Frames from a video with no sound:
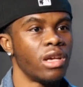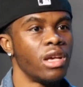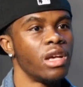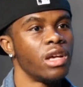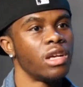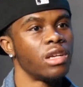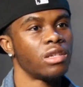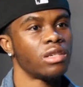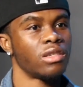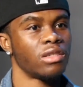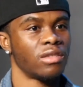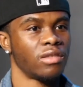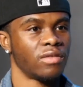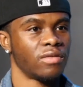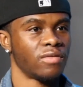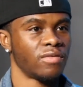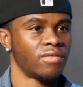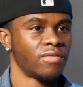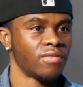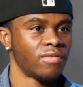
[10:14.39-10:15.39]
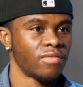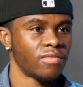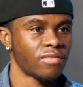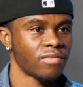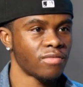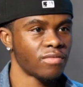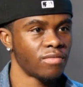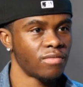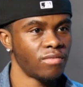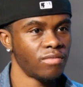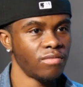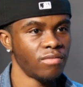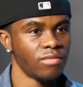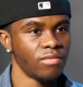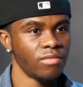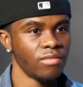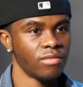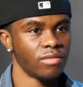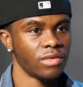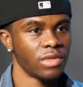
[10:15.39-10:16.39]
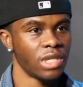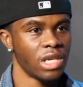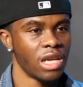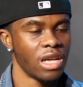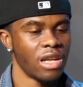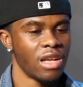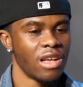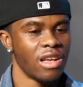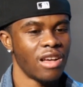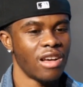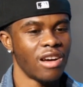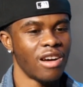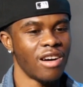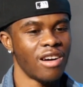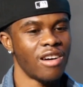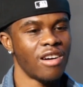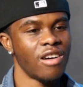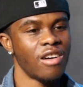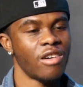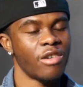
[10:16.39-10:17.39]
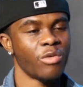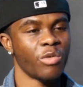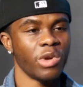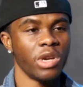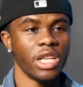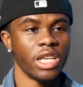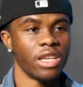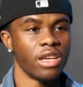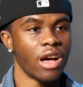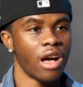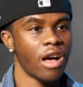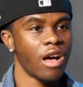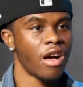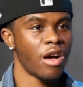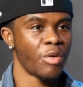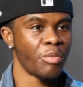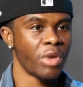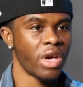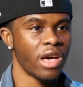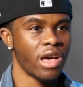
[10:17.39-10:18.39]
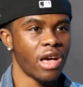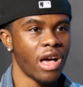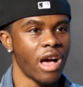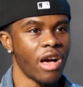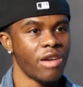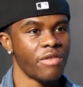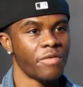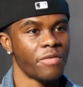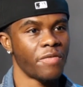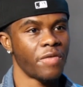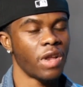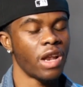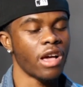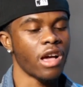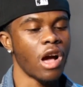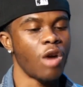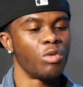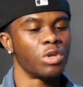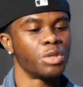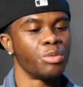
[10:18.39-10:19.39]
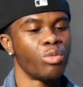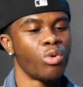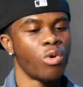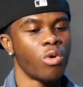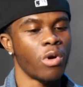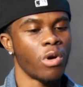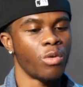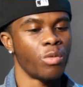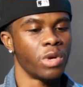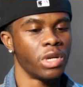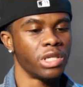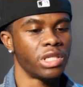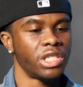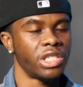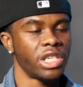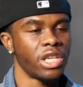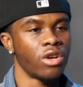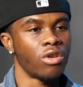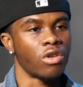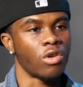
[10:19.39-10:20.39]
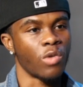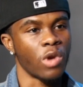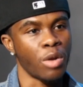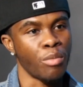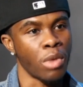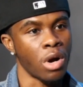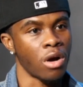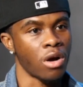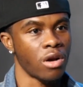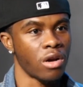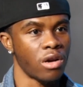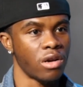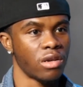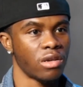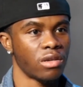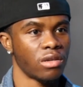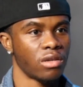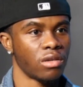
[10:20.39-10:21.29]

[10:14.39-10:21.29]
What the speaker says: So how do you combat that? Really God, man. I feel like I was born with a shield around my heart.